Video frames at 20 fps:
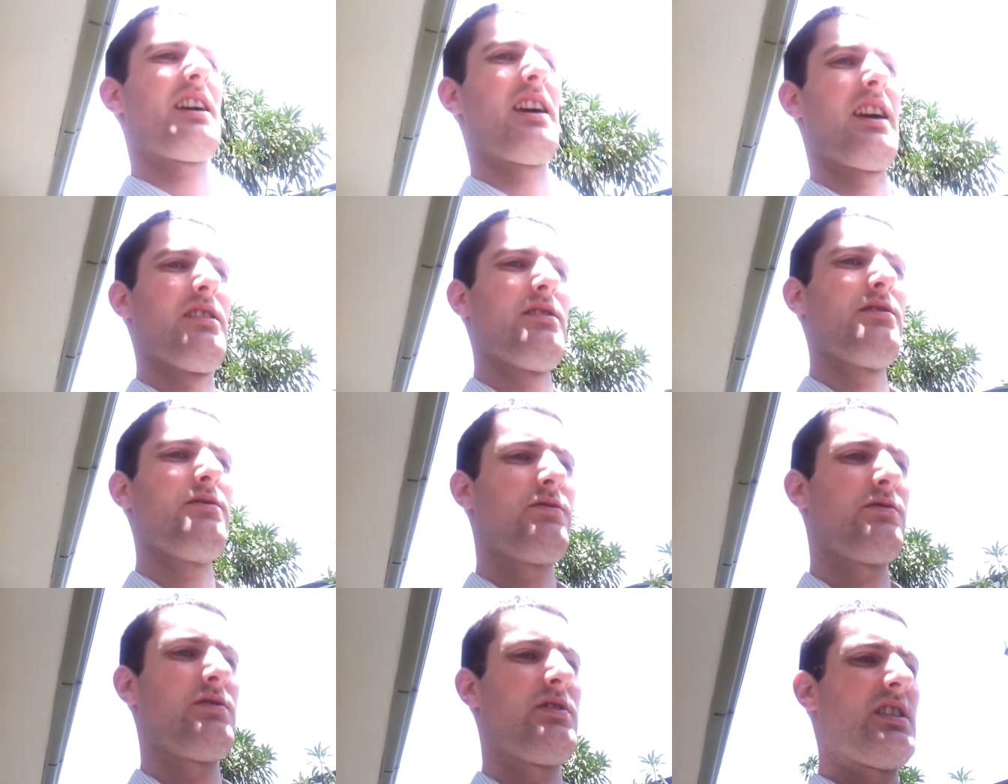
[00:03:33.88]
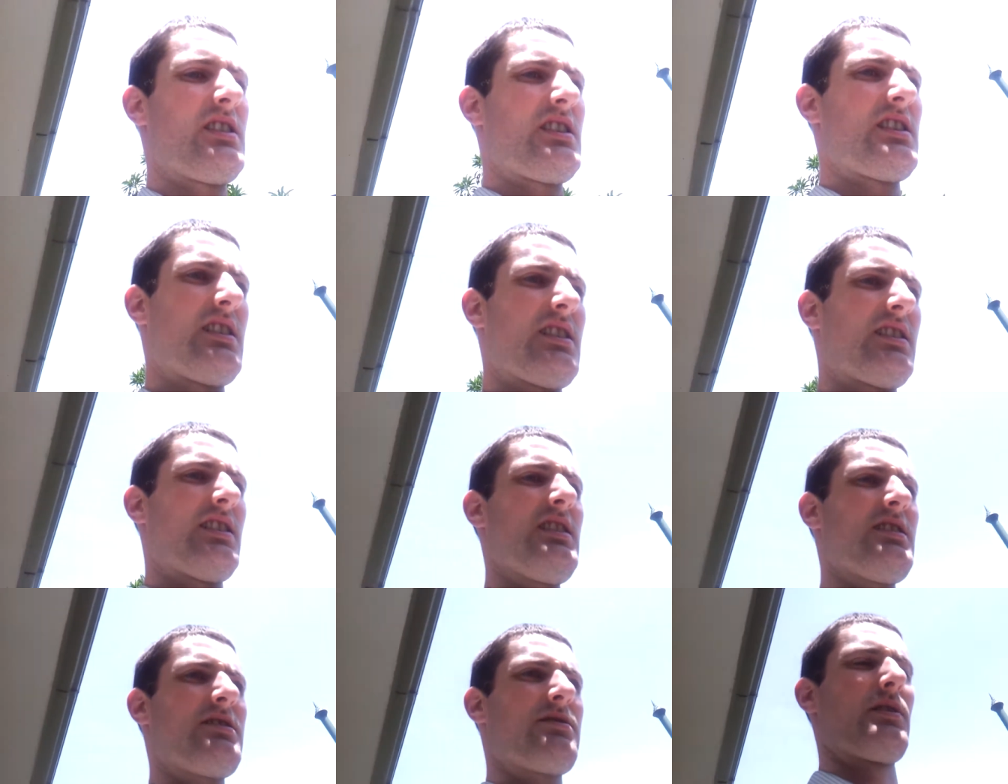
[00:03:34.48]

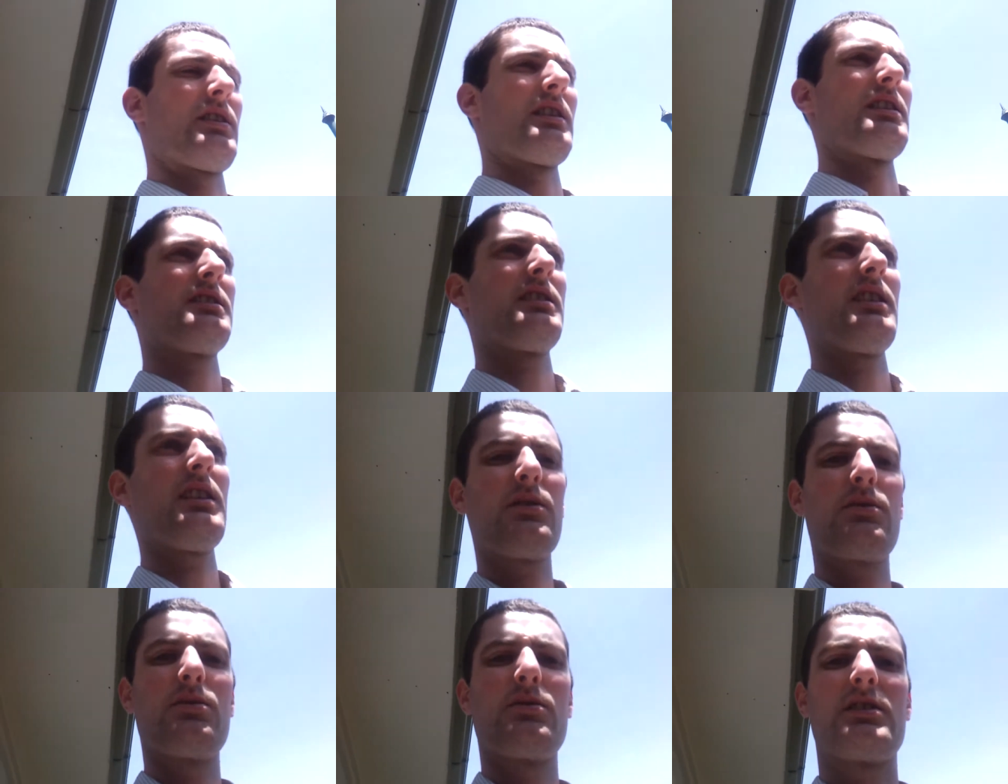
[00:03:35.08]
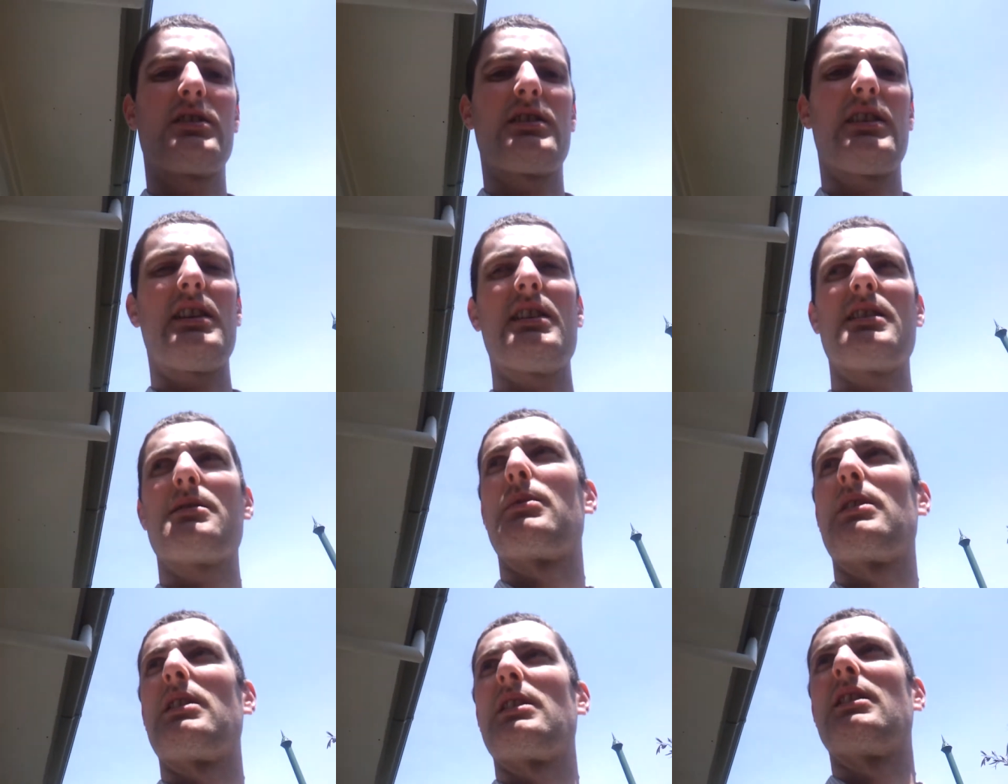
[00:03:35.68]
have. That's right, Doug was
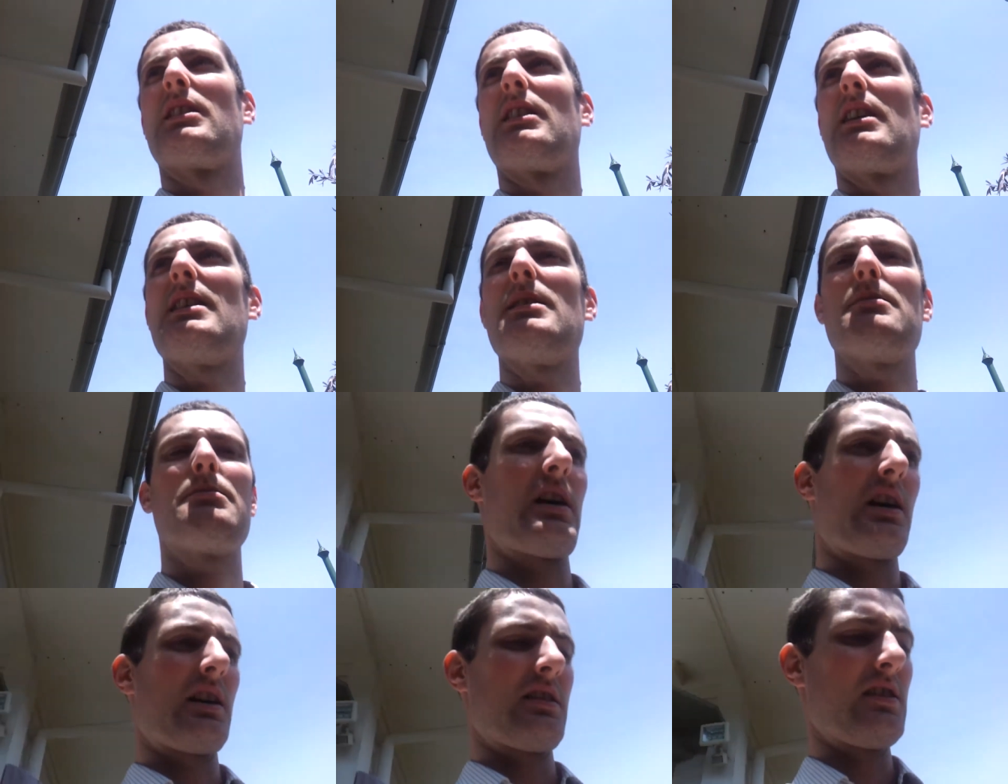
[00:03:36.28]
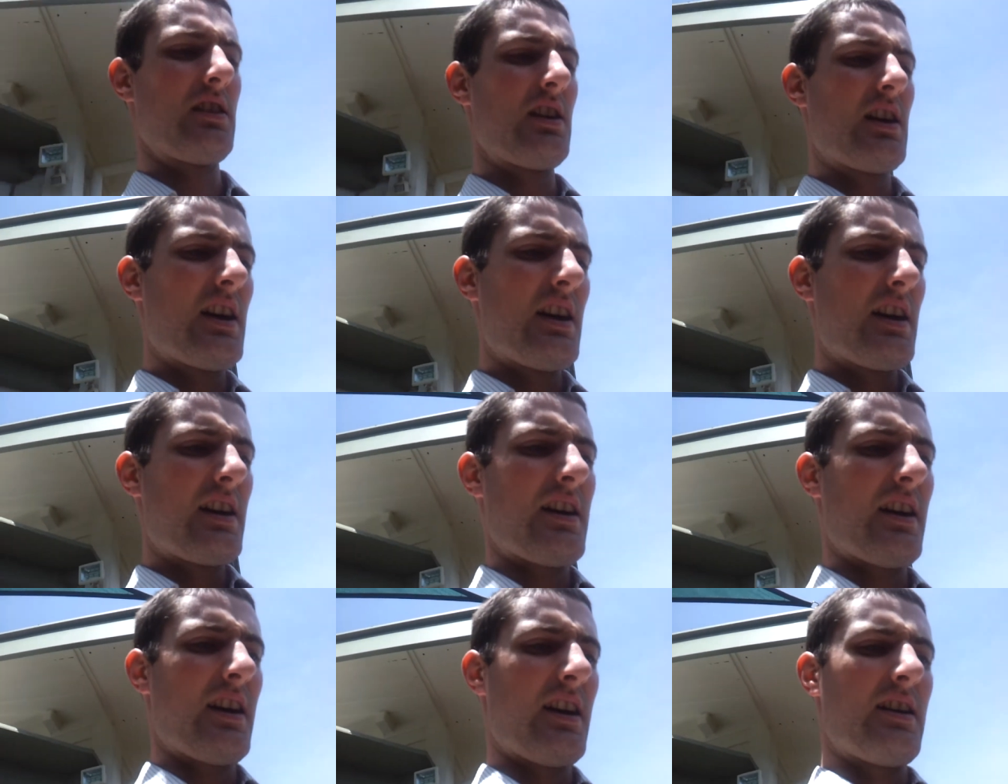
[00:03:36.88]
telling me in email.
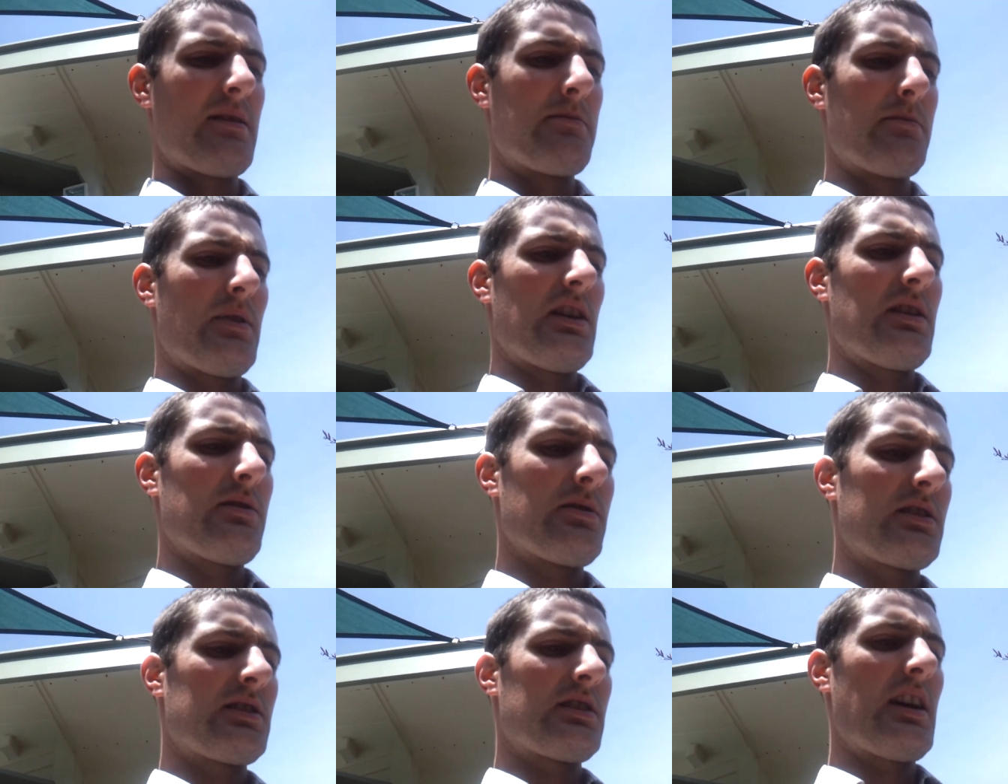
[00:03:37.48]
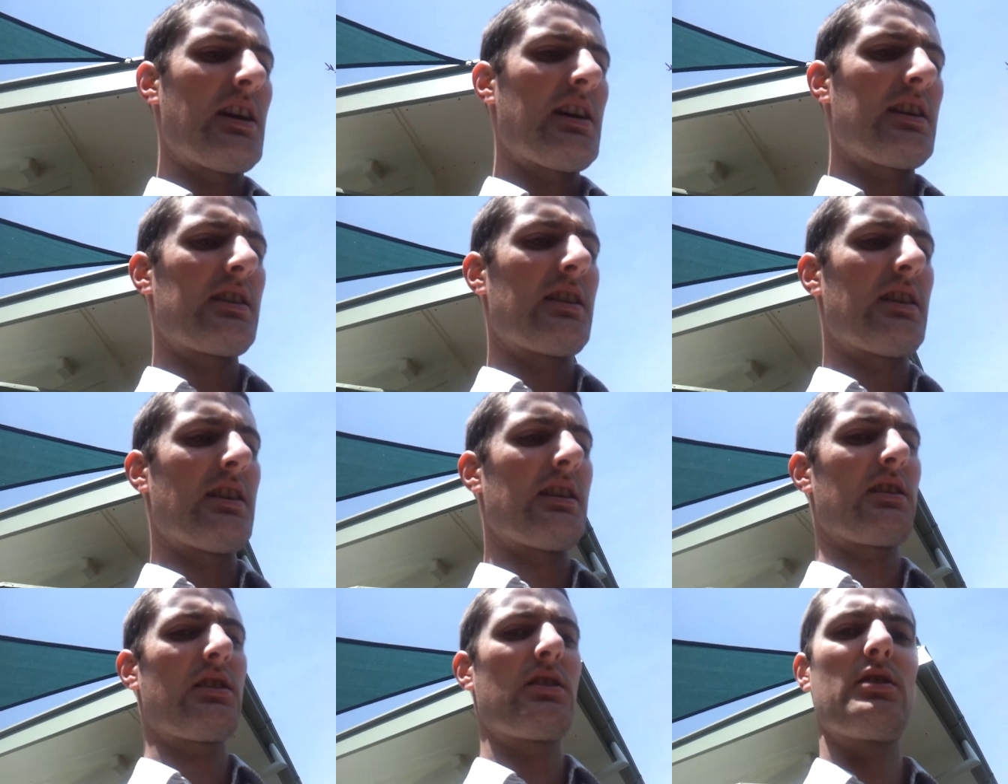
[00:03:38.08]
Um, he was saying
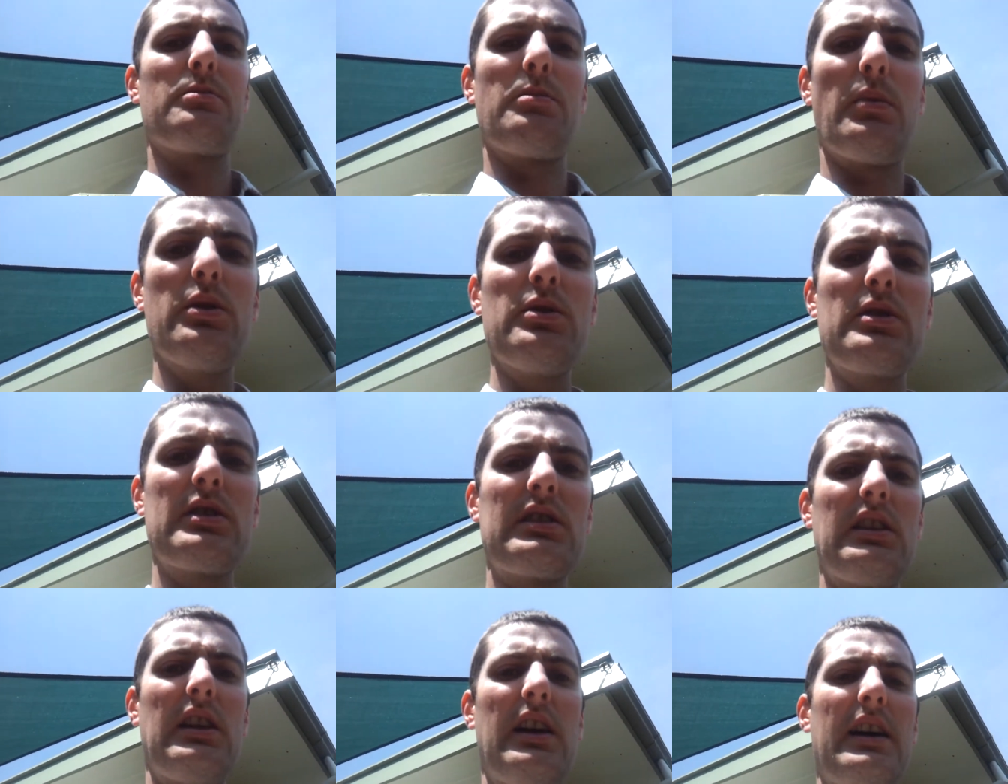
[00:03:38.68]
it could most